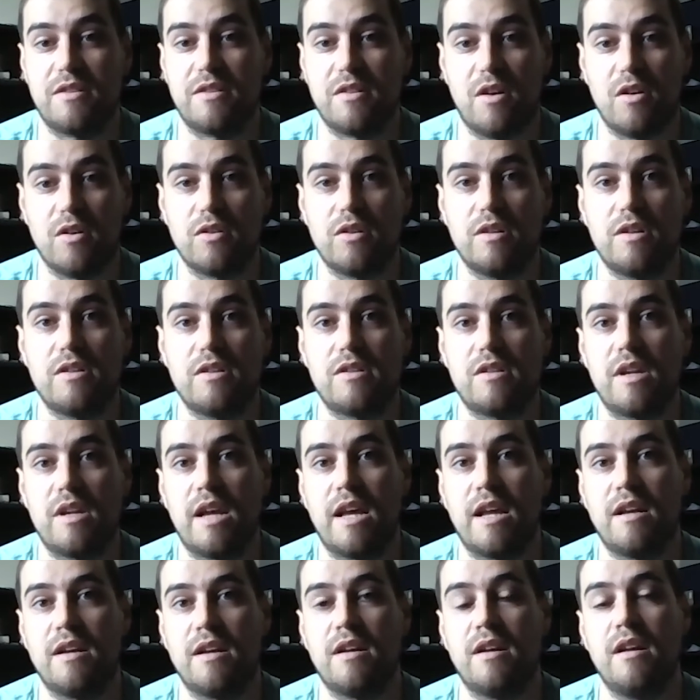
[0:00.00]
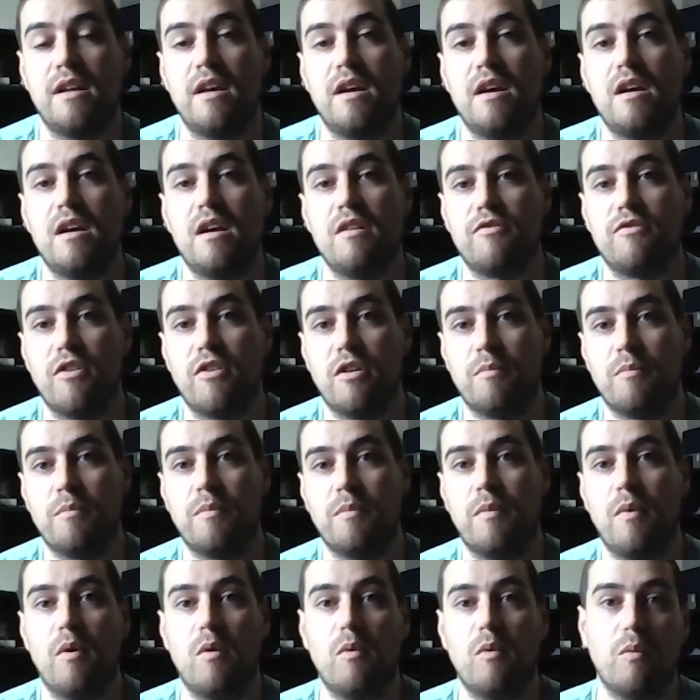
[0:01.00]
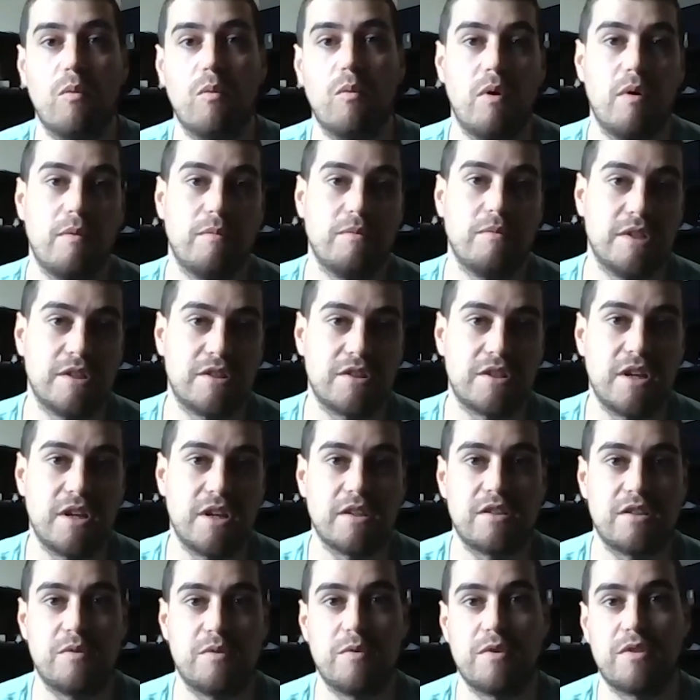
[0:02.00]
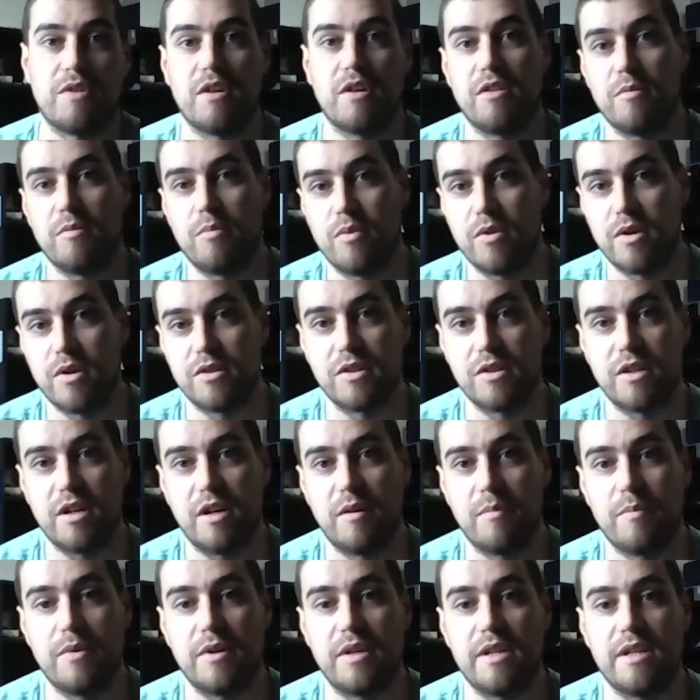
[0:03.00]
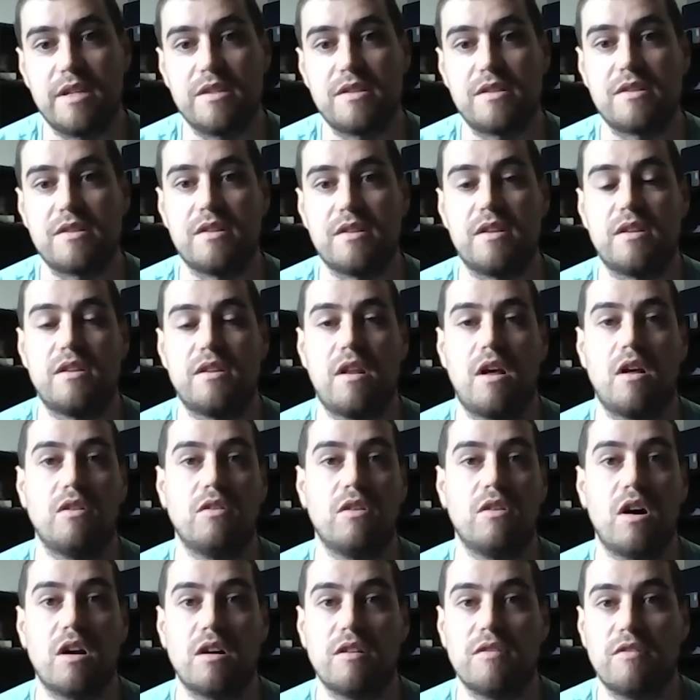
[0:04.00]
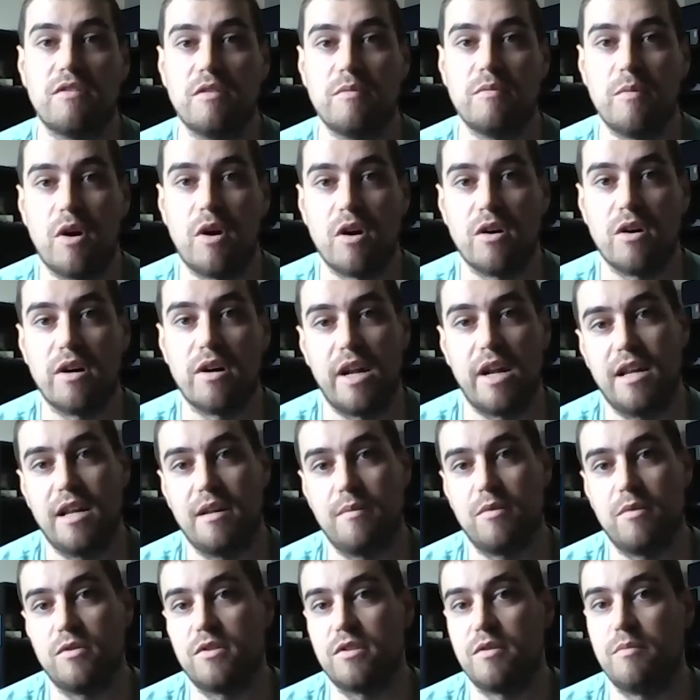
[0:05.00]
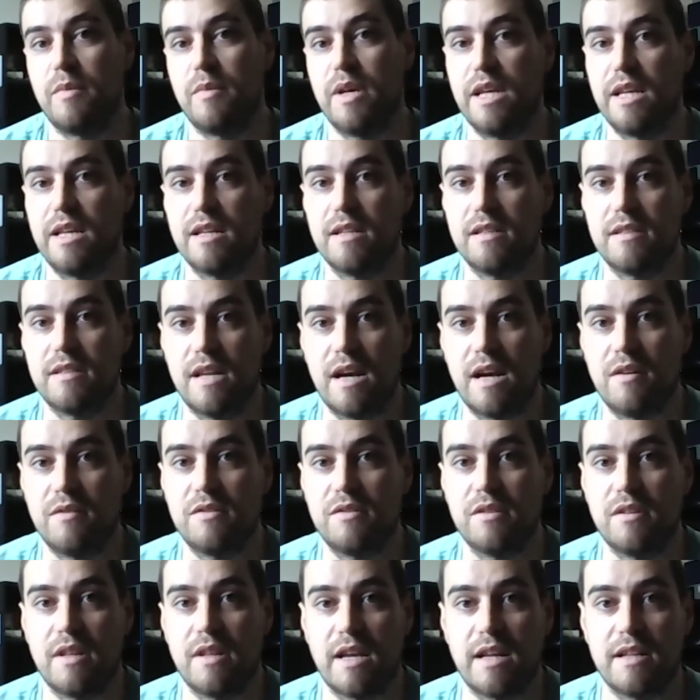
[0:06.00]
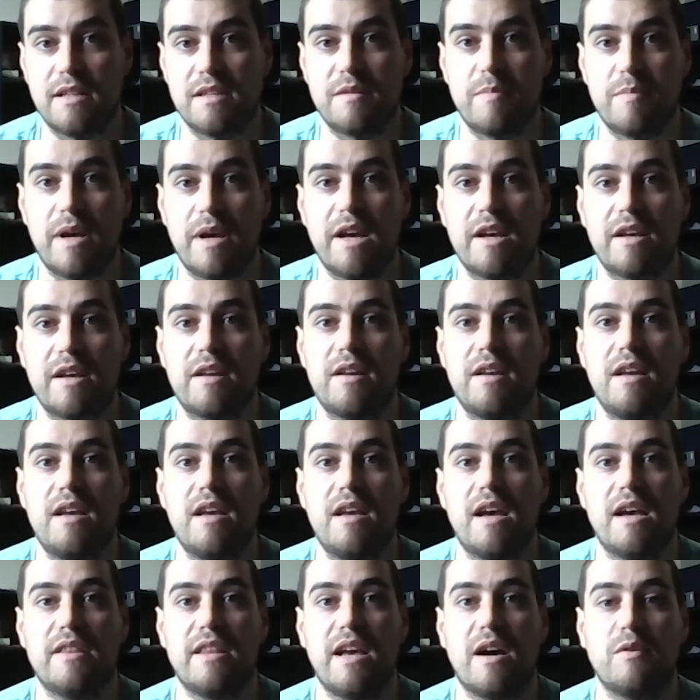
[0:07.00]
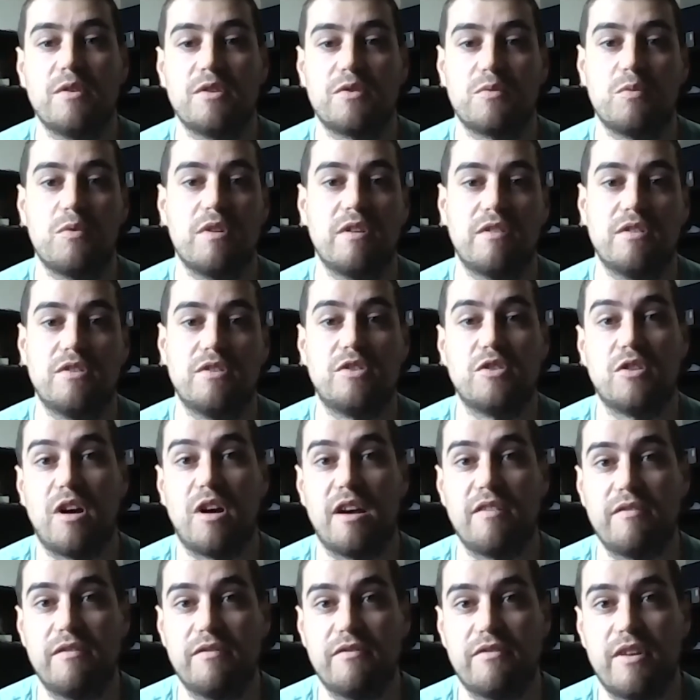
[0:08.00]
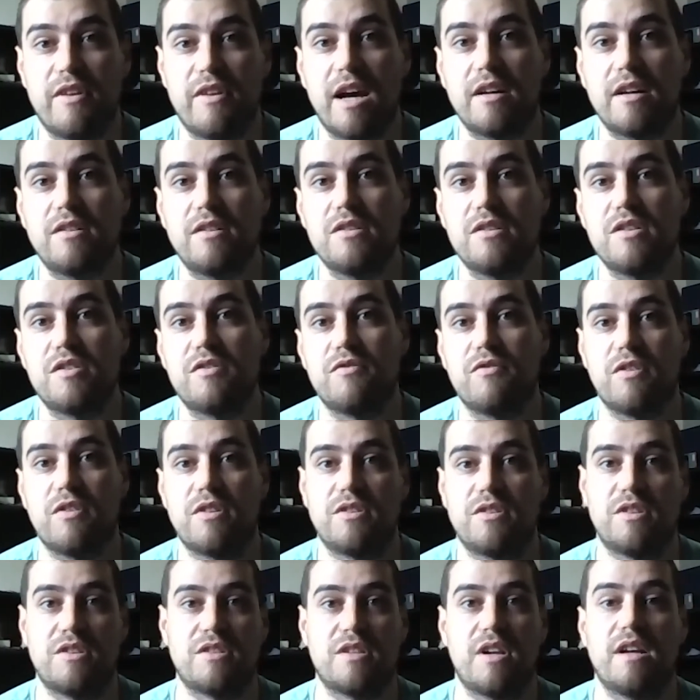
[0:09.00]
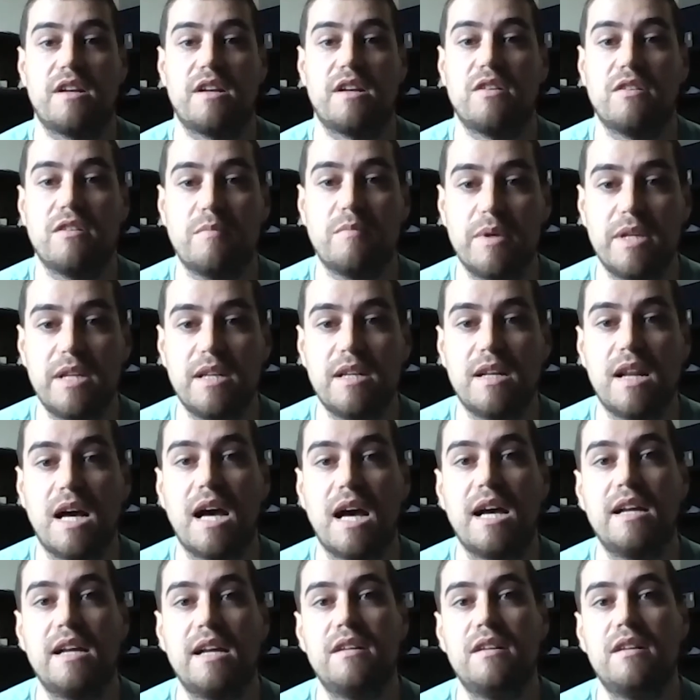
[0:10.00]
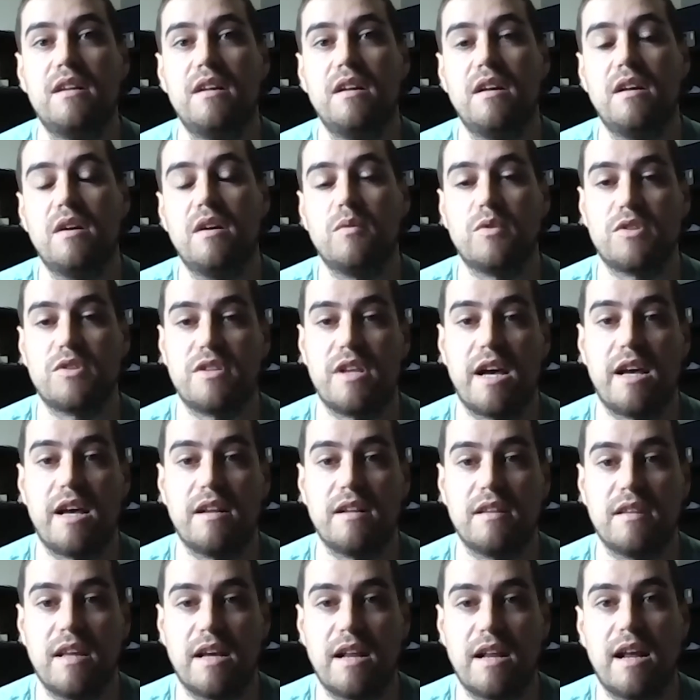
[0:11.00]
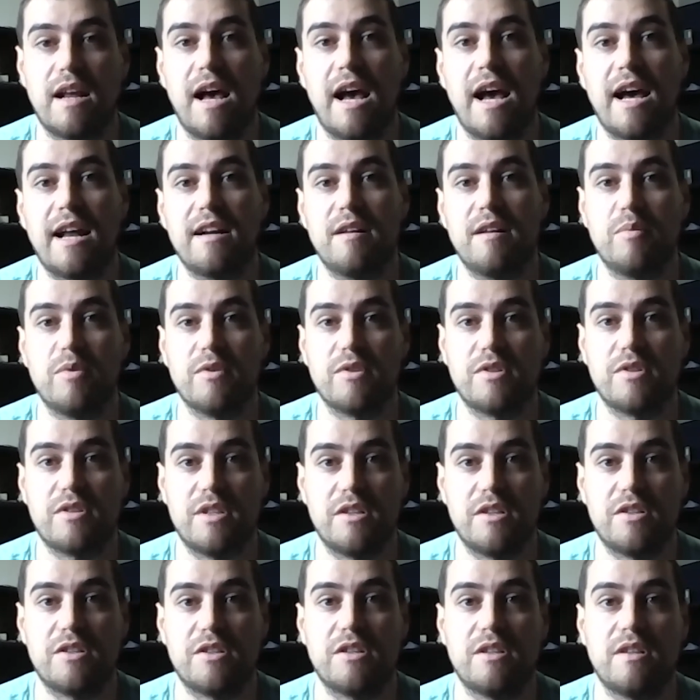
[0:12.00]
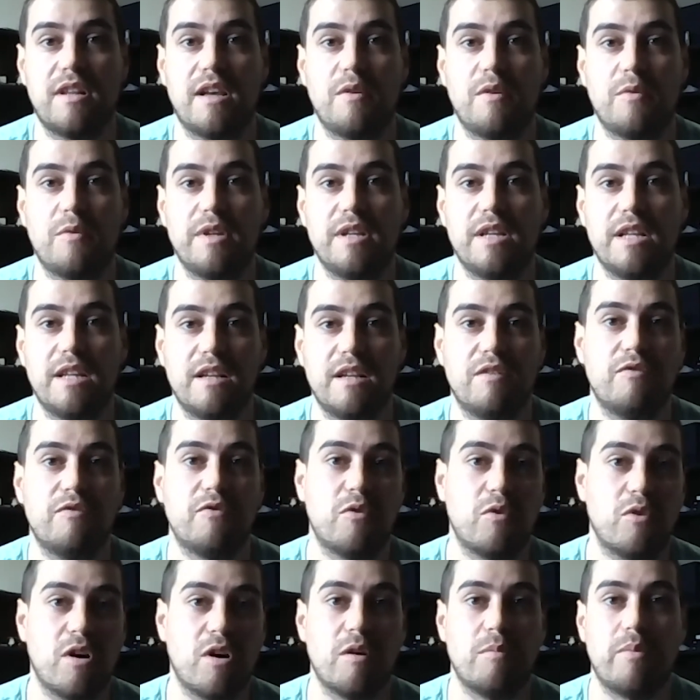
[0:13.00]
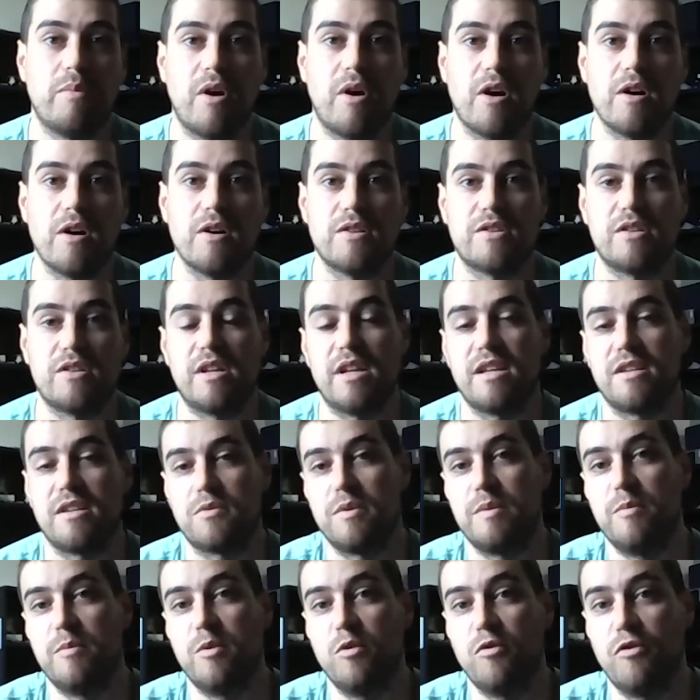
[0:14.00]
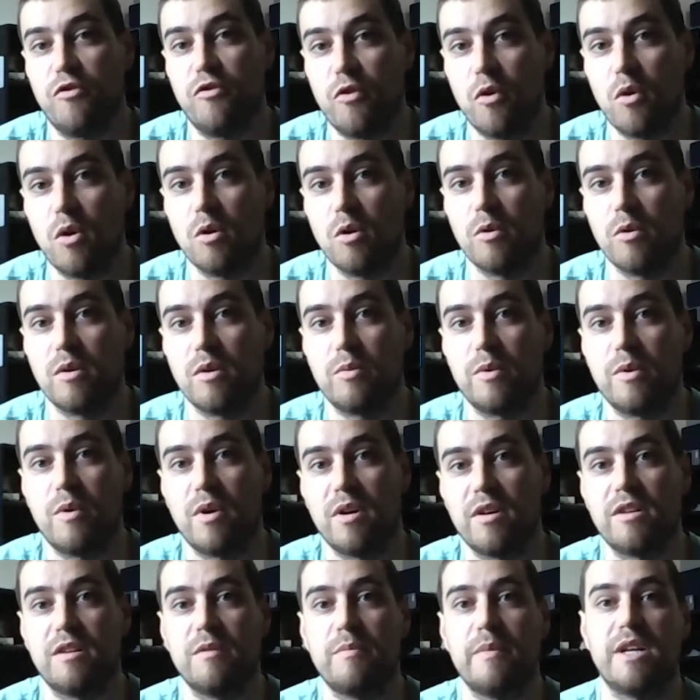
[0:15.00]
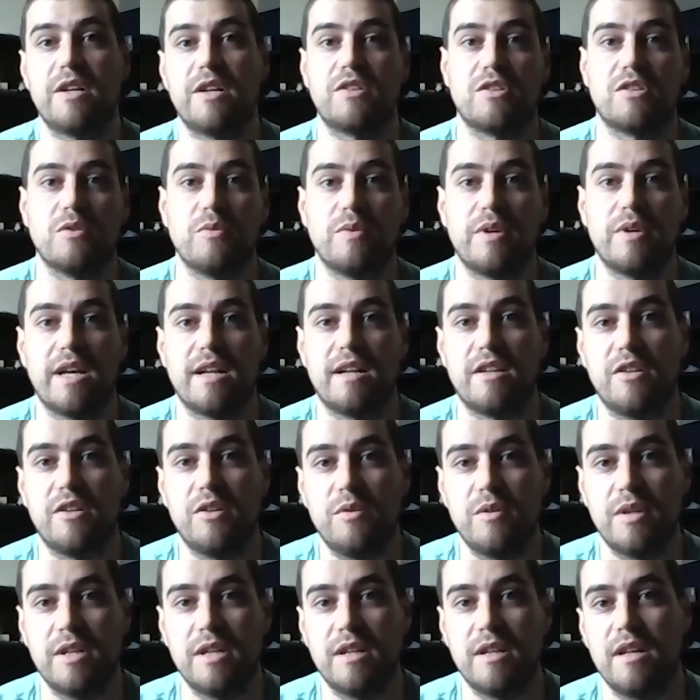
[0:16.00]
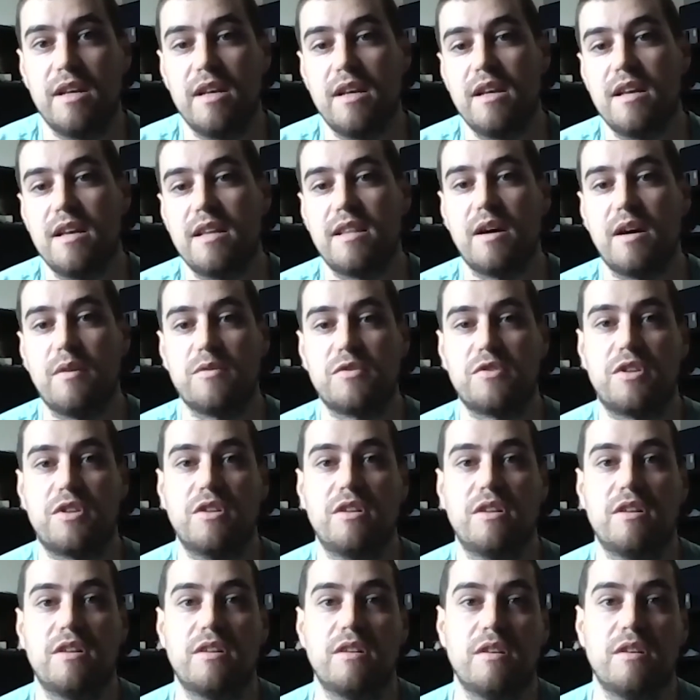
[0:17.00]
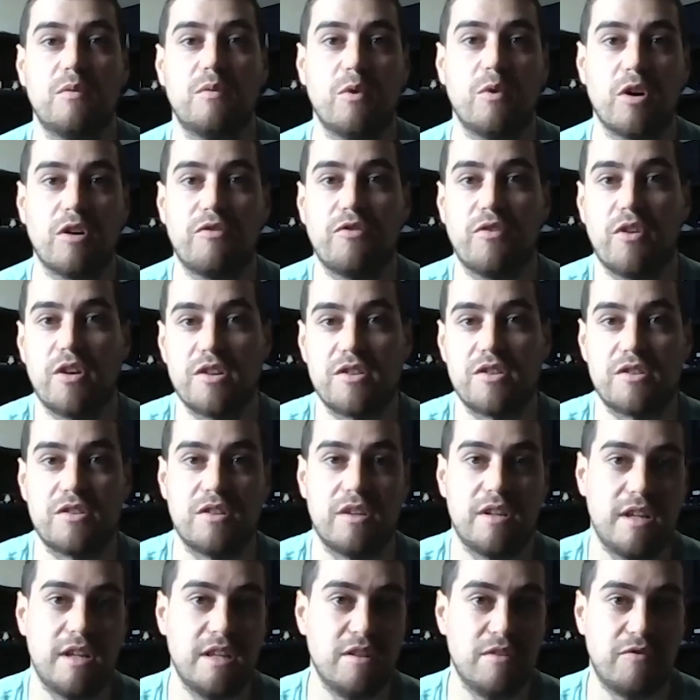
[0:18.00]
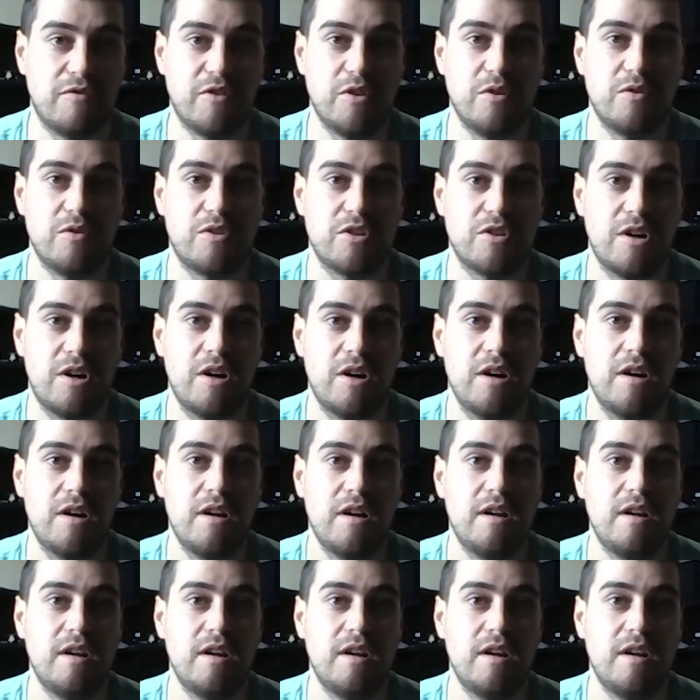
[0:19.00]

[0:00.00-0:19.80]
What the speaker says: tolerance. And from discussing with other printer companies, a lot of them aren't able to make it down to that spec. And that was one of the driving factors for us deciding on the B9, was that added precision that we needed for our parts. And as we move forward, we wanted to make sure we had a unit that was going to work for us in the future.